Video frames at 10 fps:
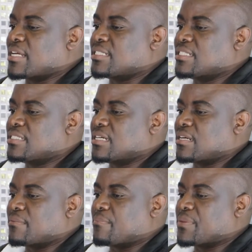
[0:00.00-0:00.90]
did
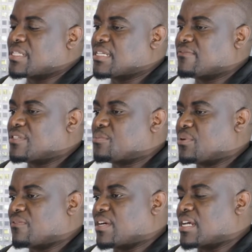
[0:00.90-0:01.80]
service
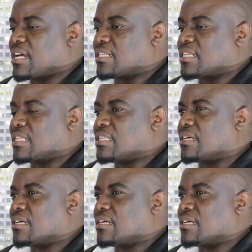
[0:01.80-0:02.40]
provider under